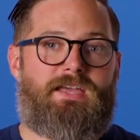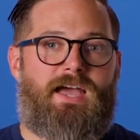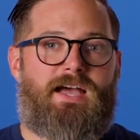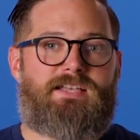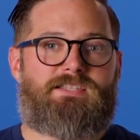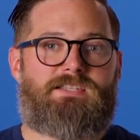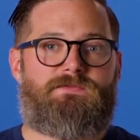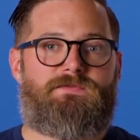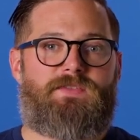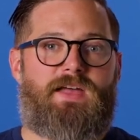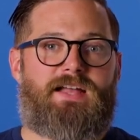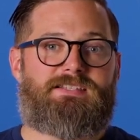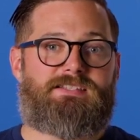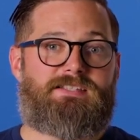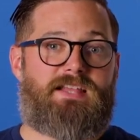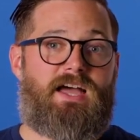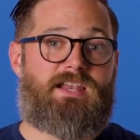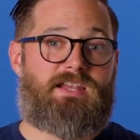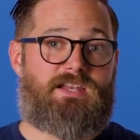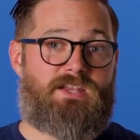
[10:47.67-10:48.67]
As if that's
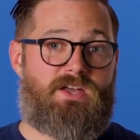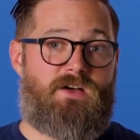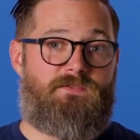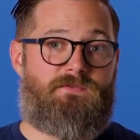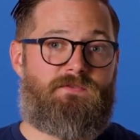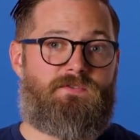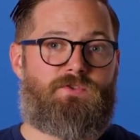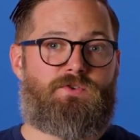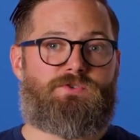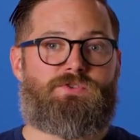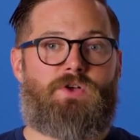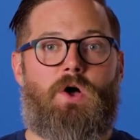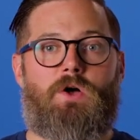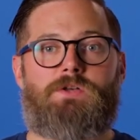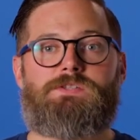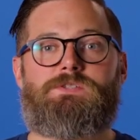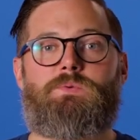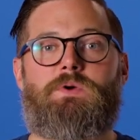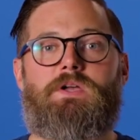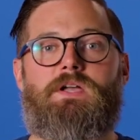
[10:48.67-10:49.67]
not enough, there's
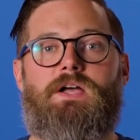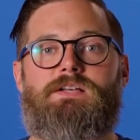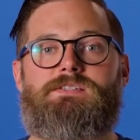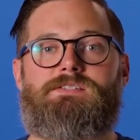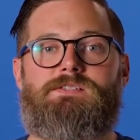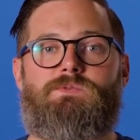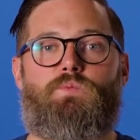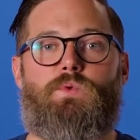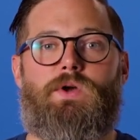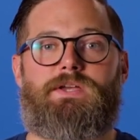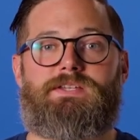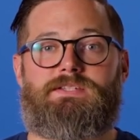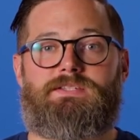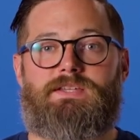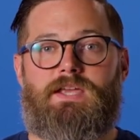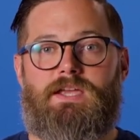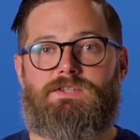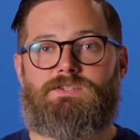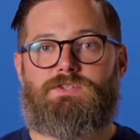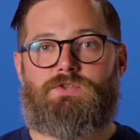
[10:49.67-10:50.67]
also a custom way to
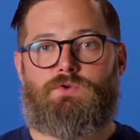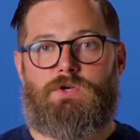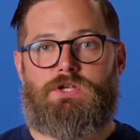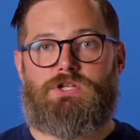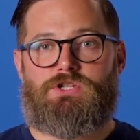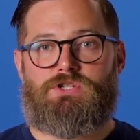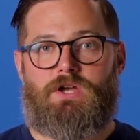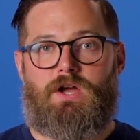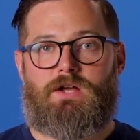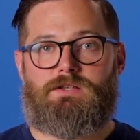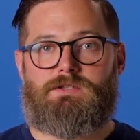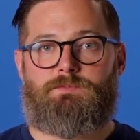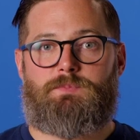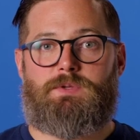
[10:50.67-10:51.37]
take screenshots